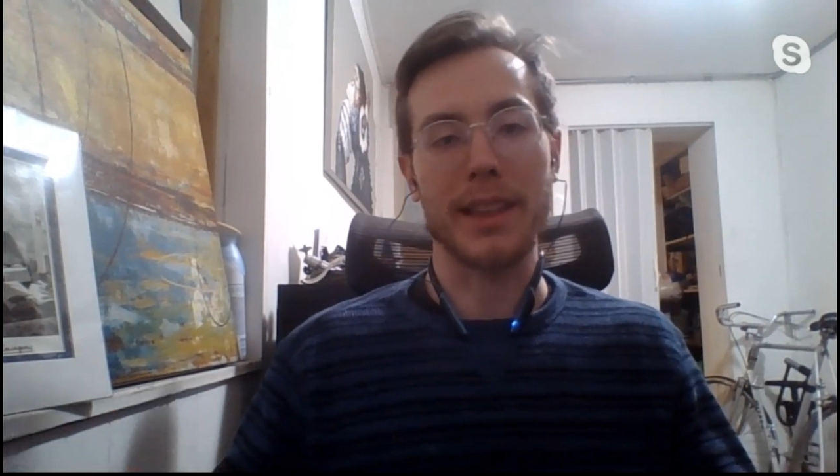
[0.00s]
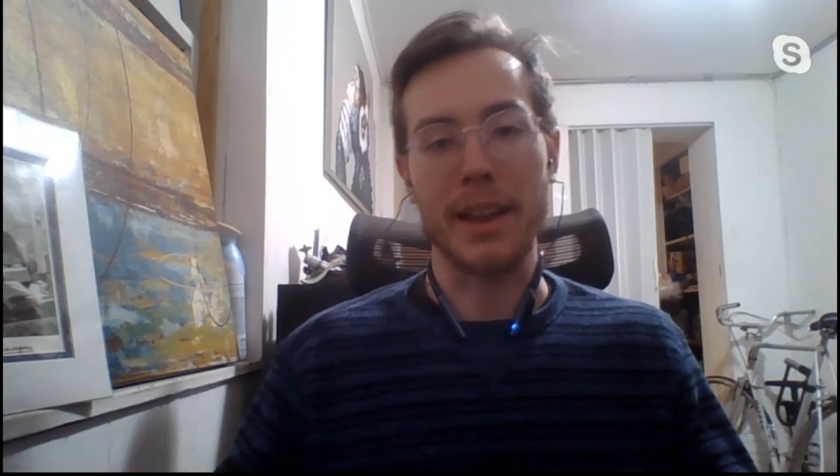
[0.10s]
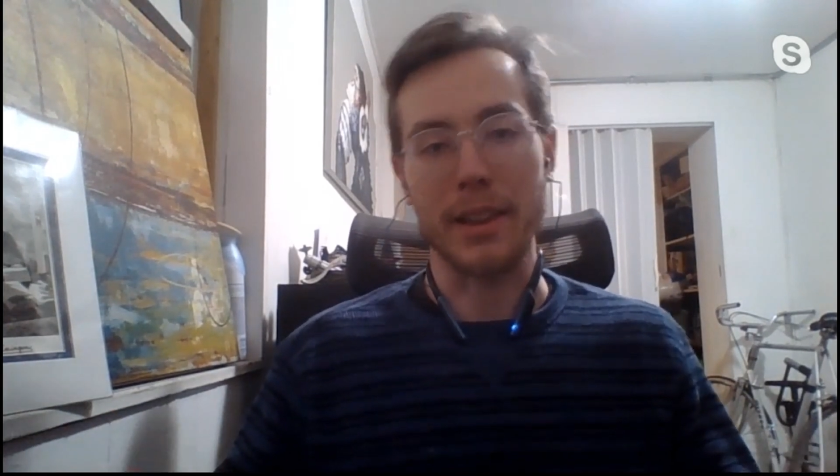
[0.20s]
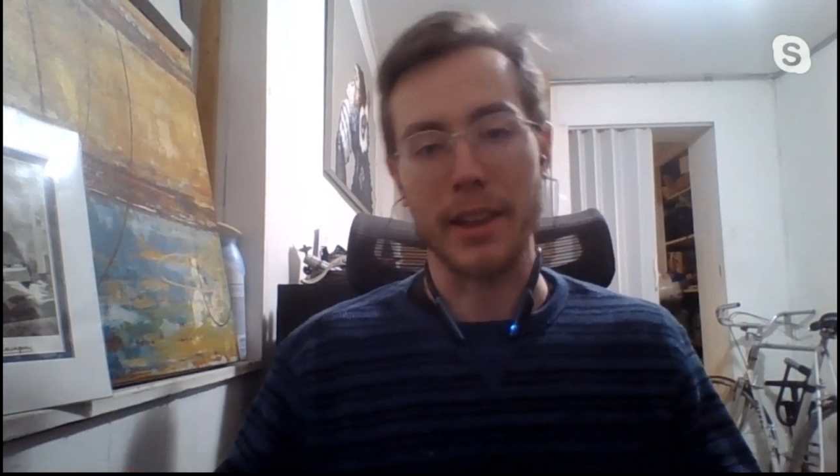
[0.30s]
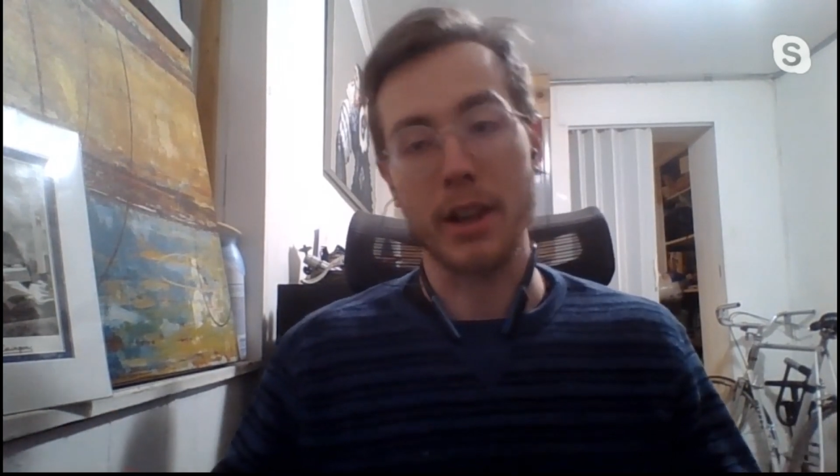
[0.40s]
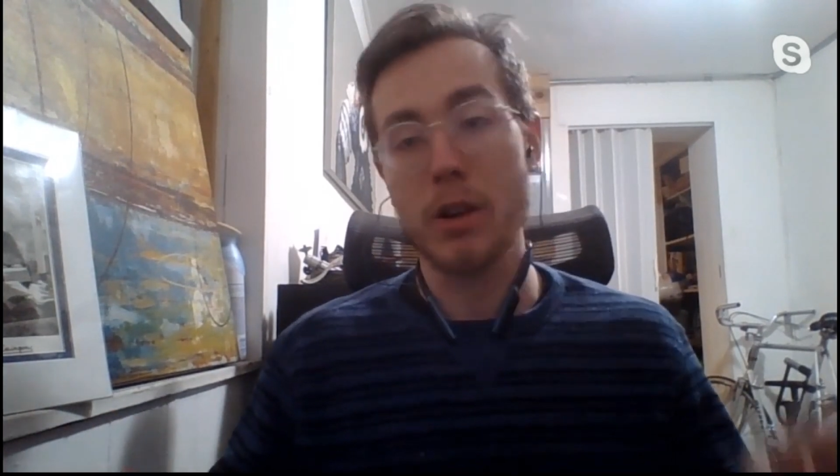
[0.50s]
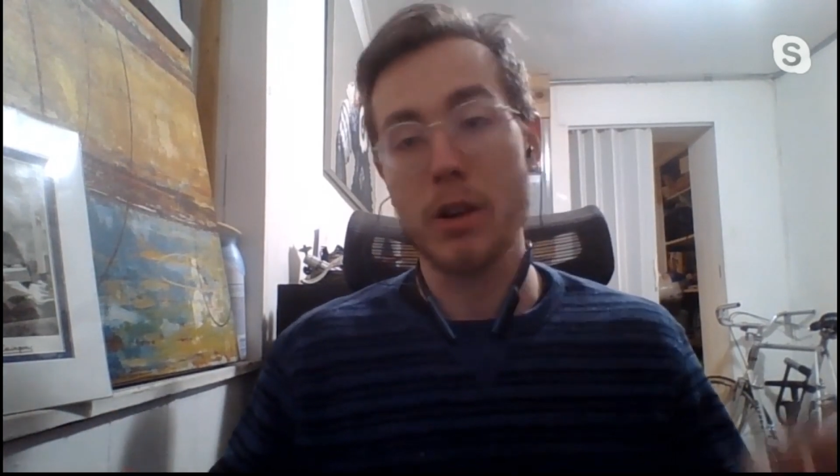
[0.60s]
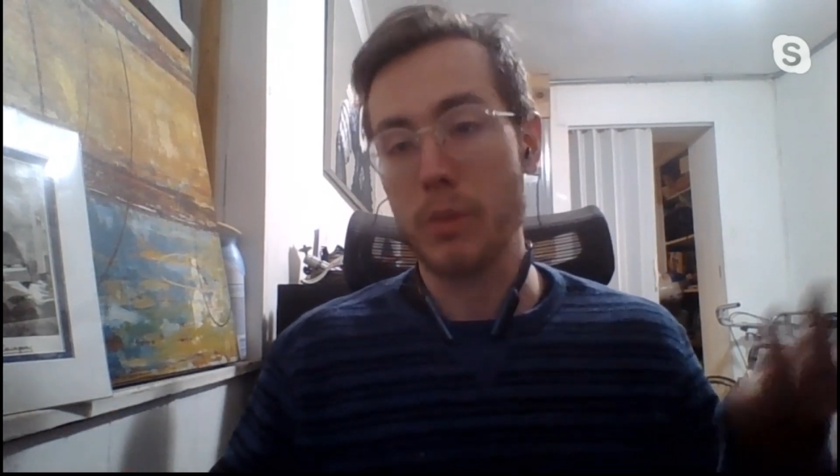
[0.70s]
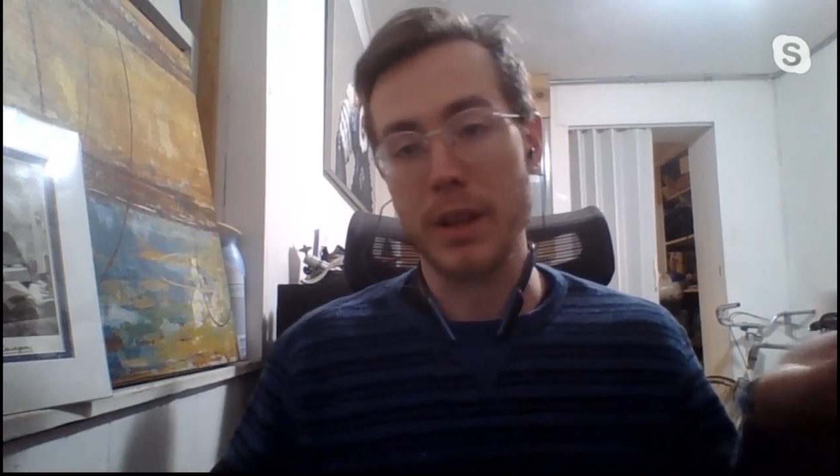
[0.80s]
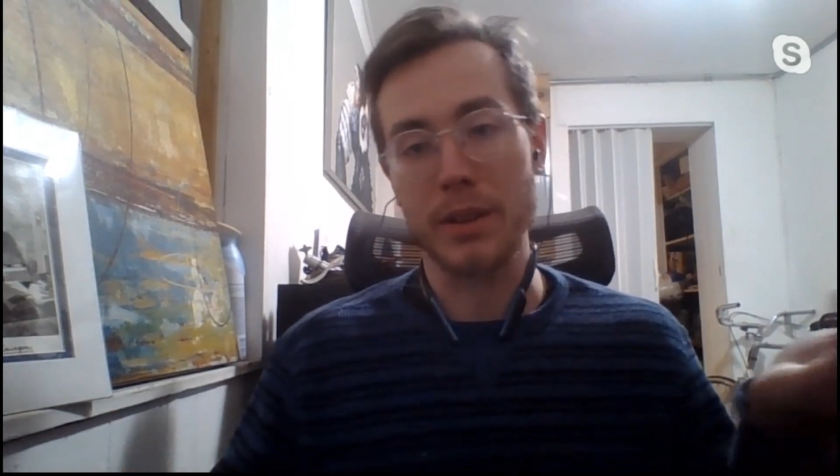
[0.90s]
like that,
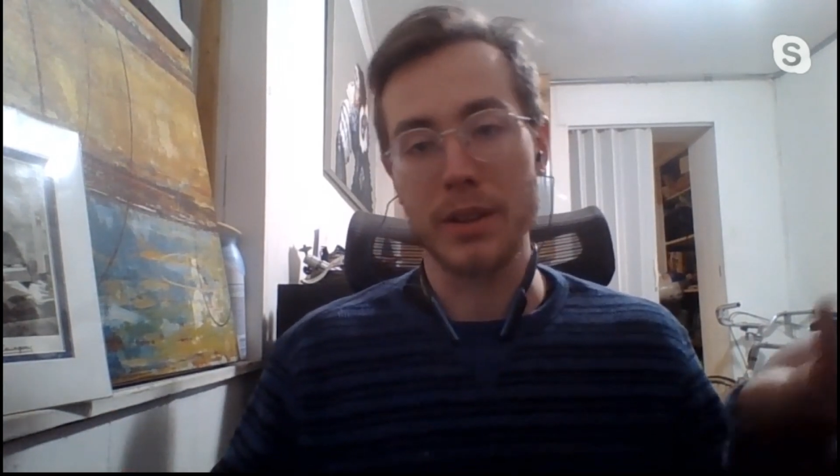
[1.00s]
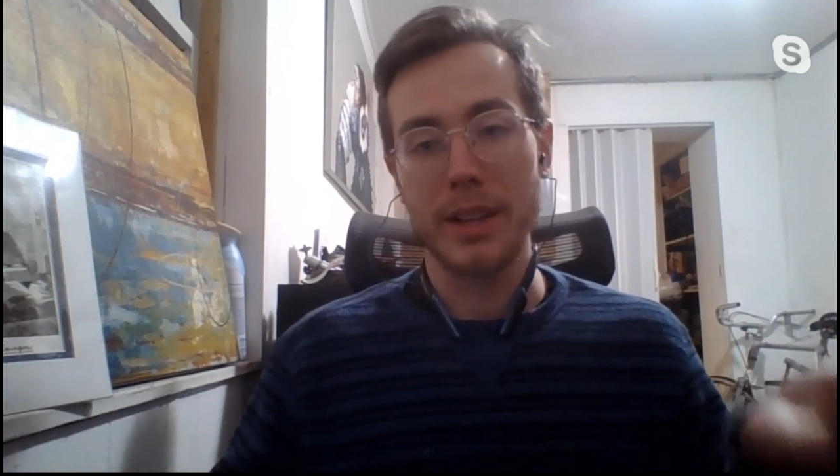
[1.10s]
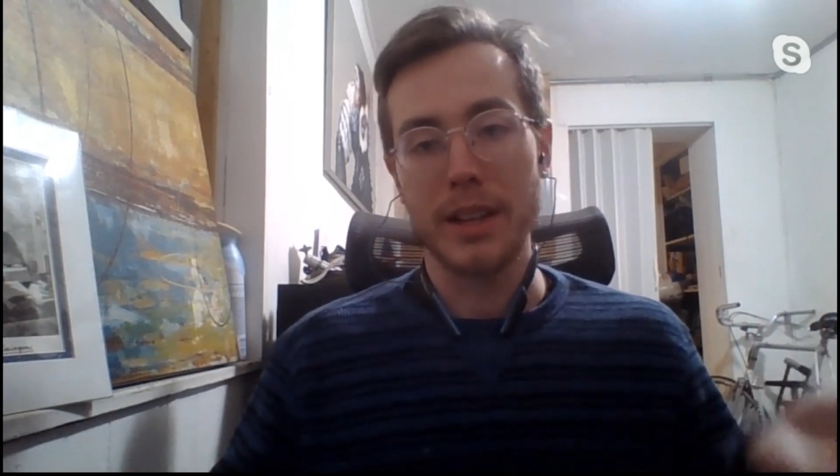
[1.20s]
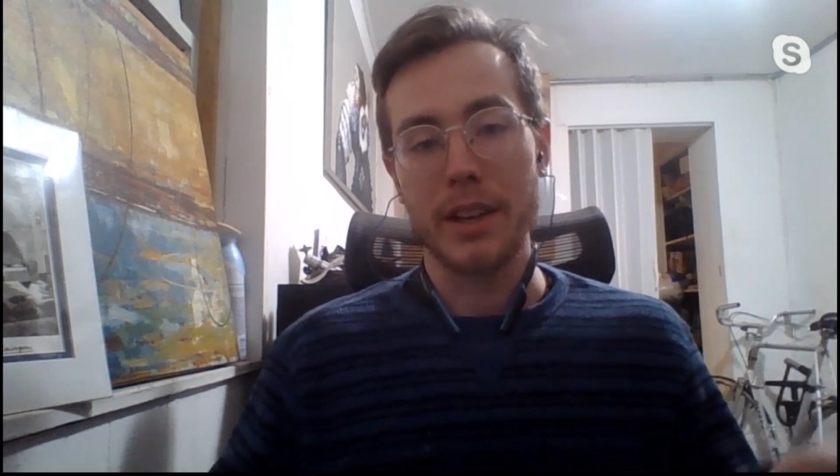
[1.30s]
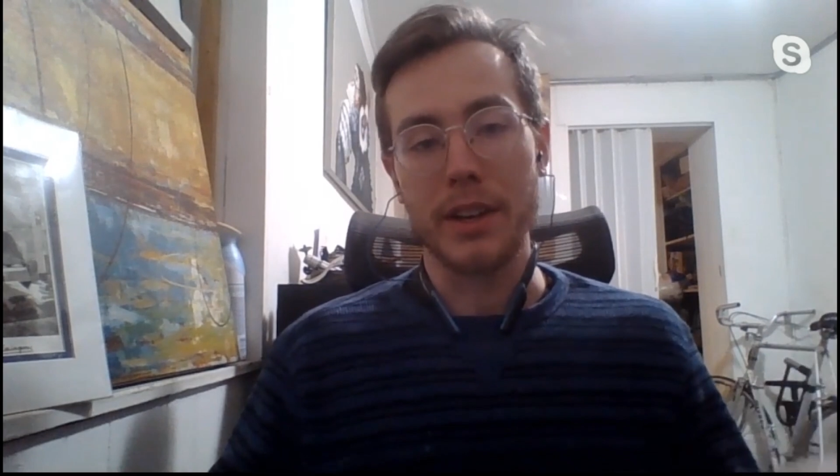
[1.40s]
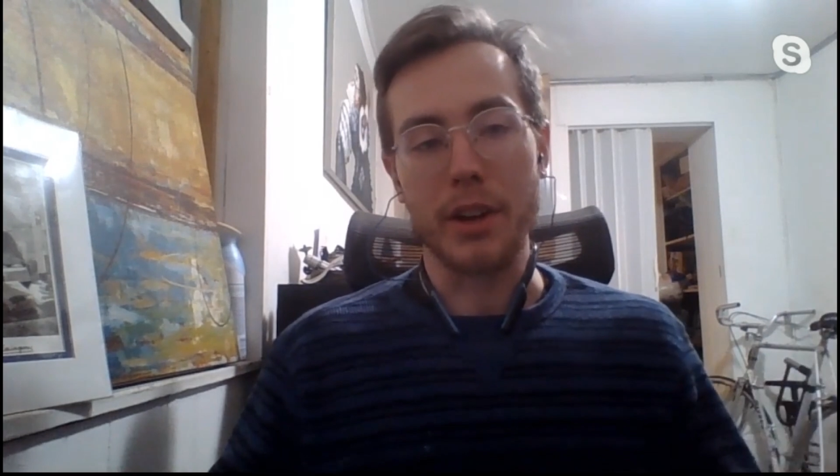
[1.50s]
like, oh well,